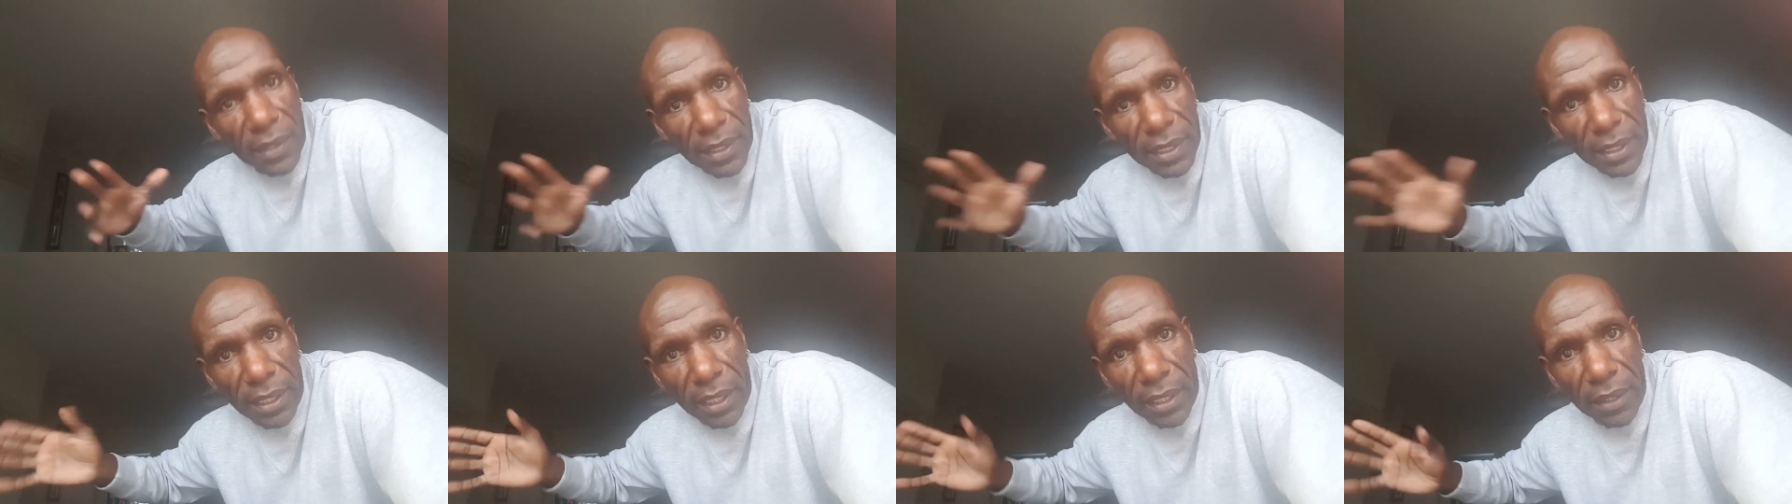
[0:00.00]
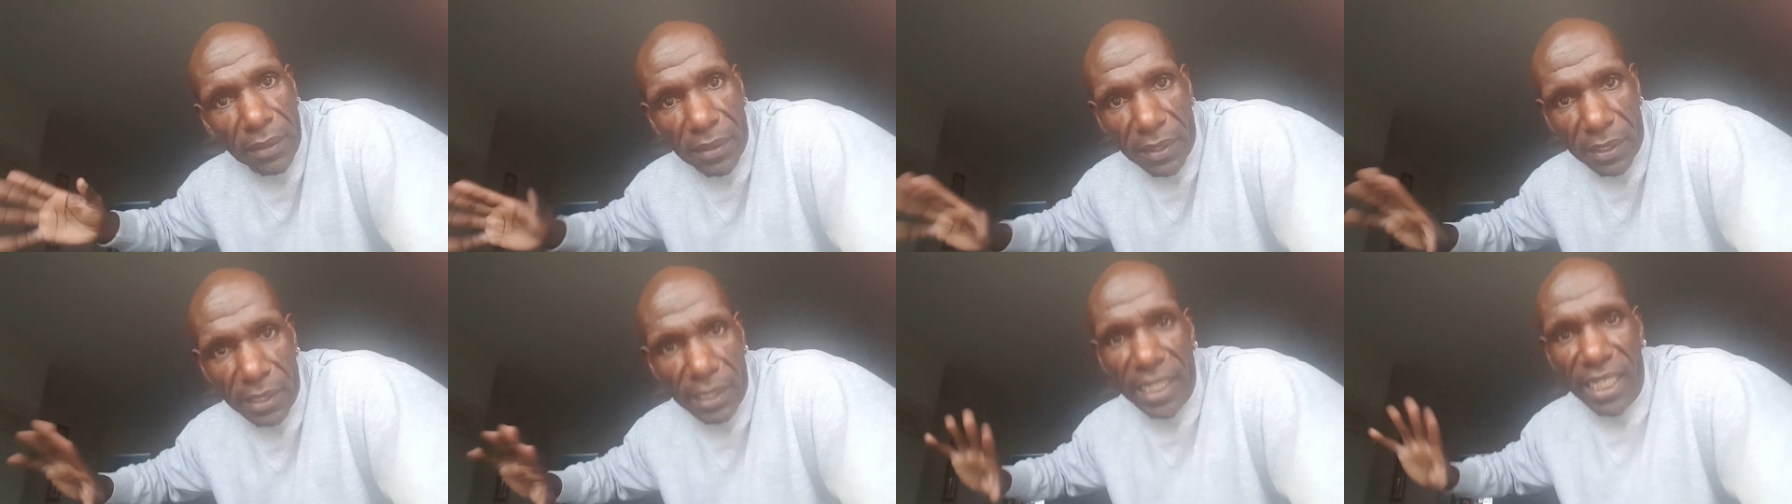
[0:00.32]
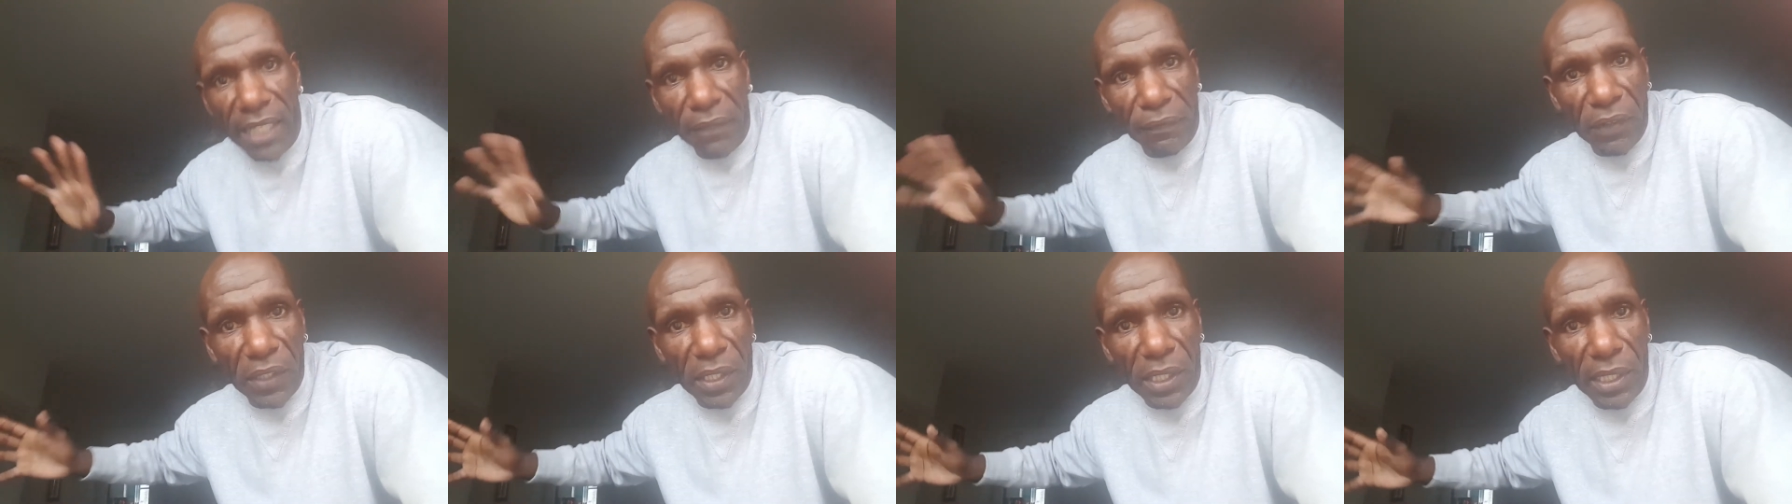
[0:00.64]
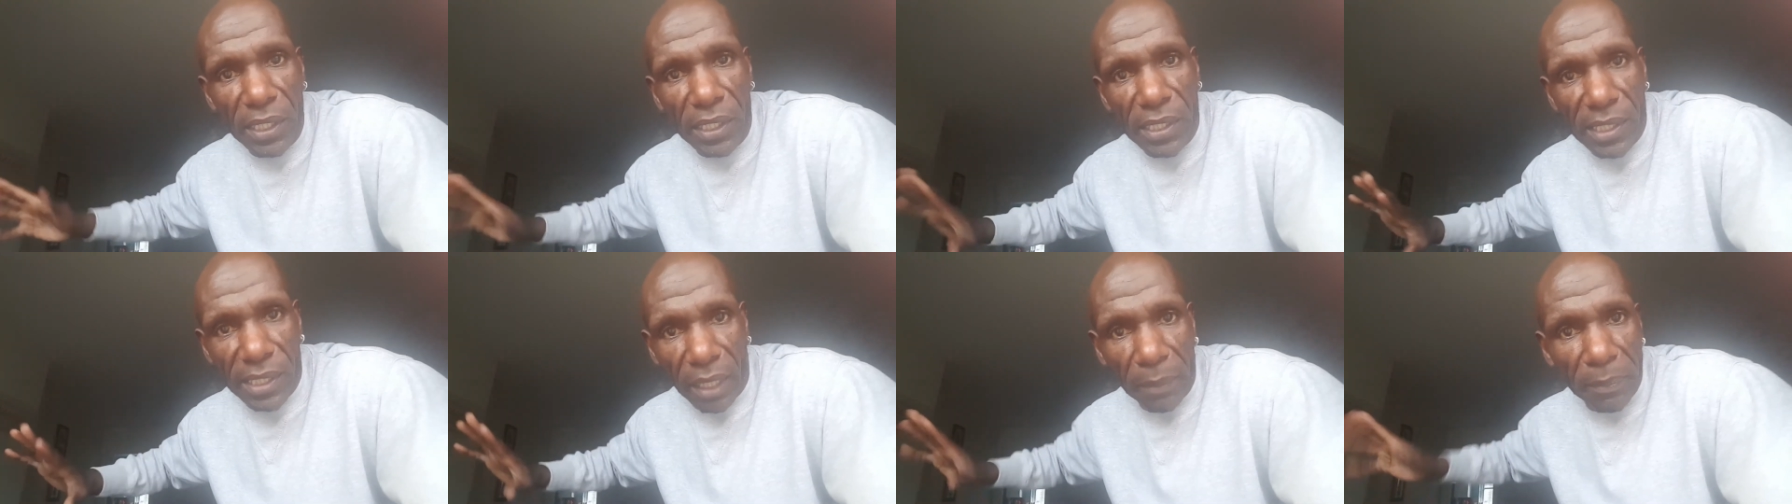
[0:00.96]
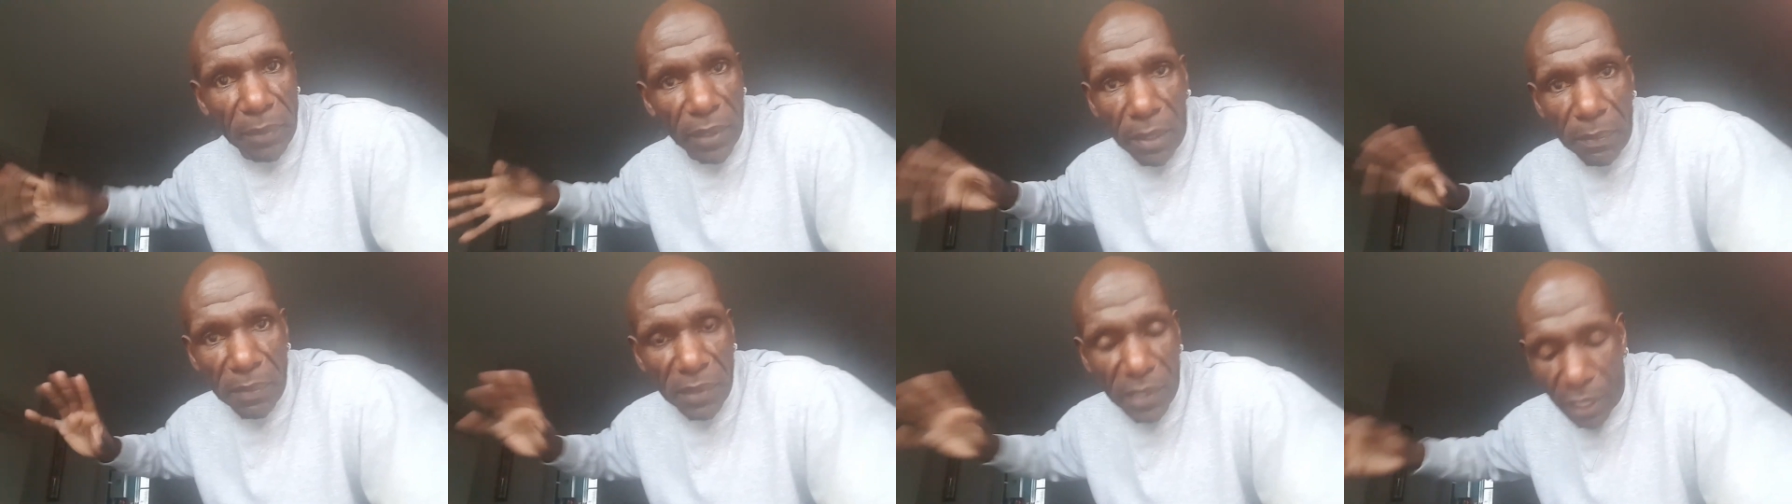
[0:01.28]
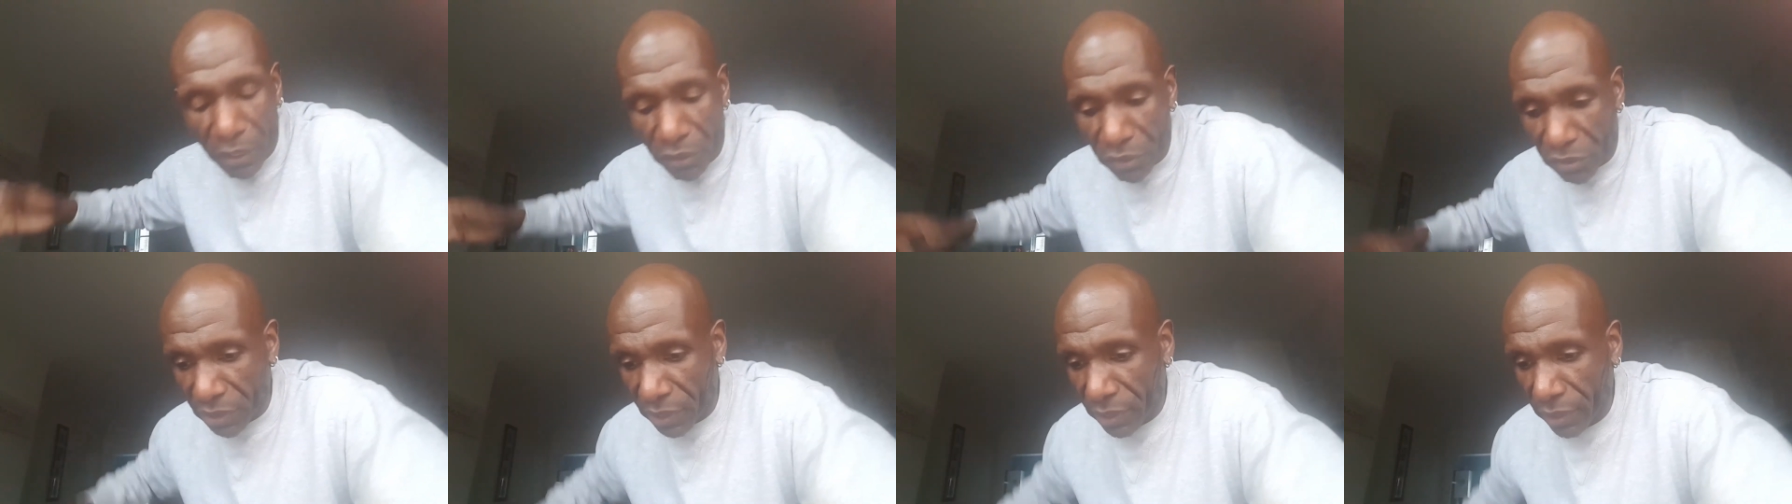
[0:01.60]
the leafy suburbs,
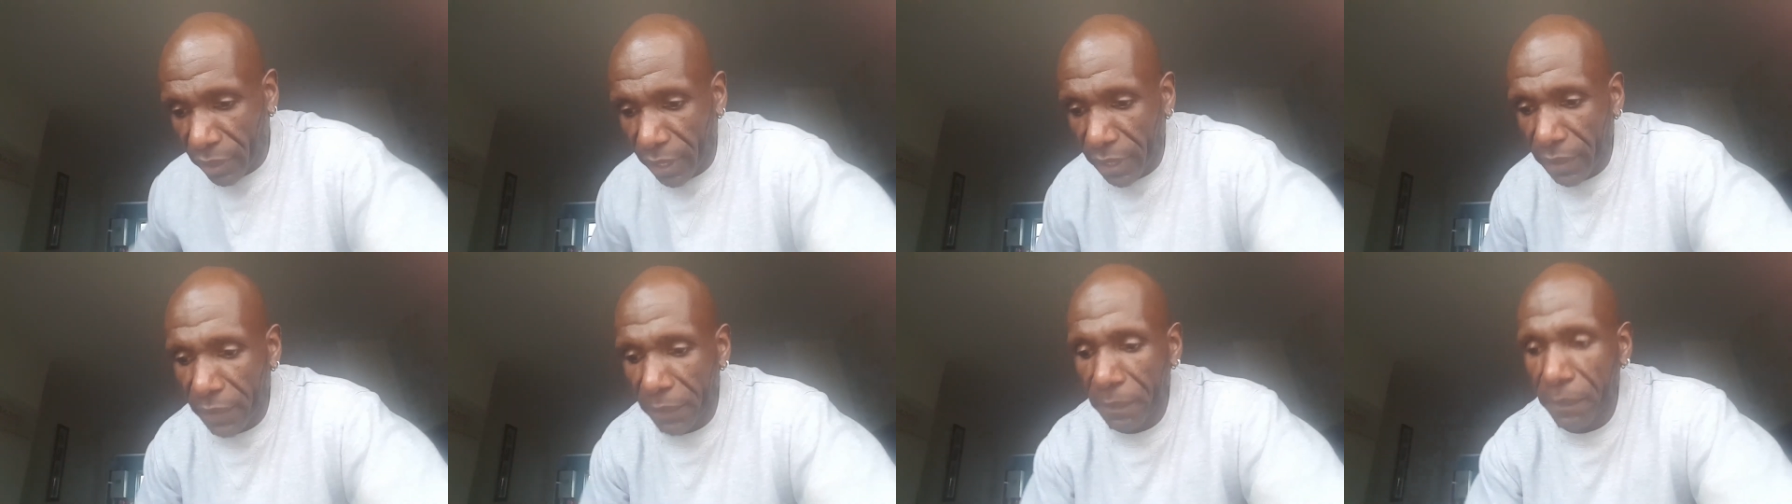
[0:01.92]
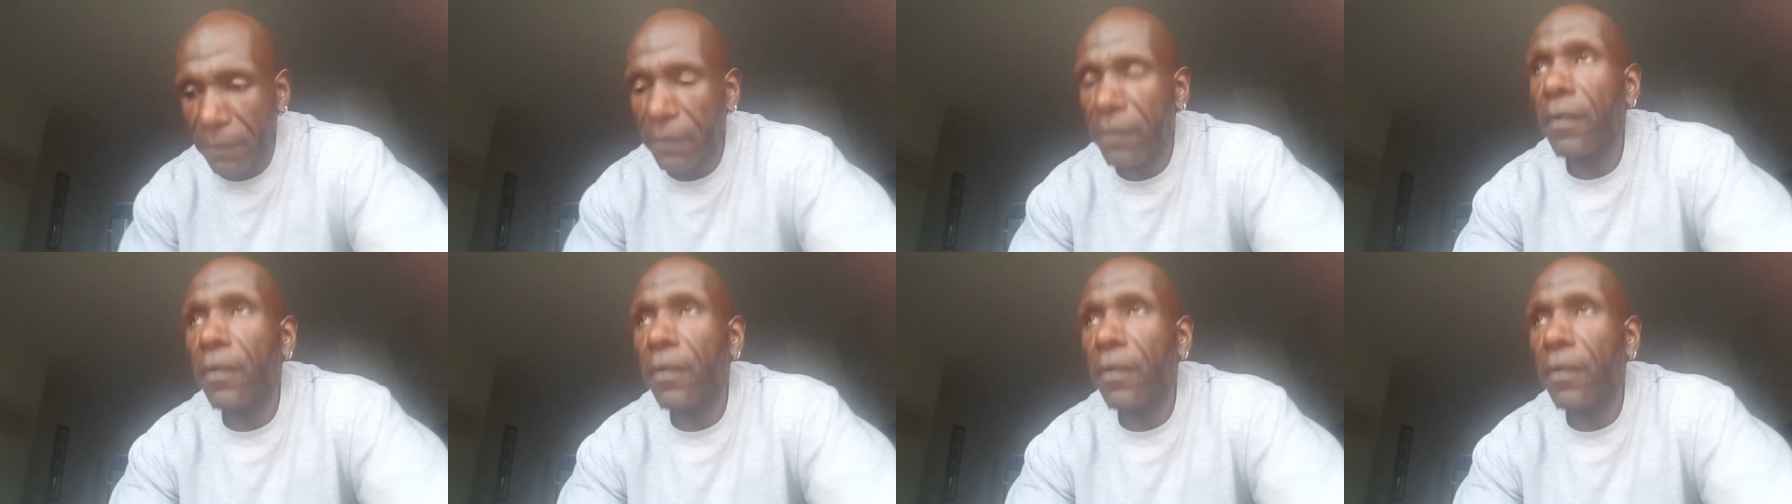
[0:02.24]
countryside.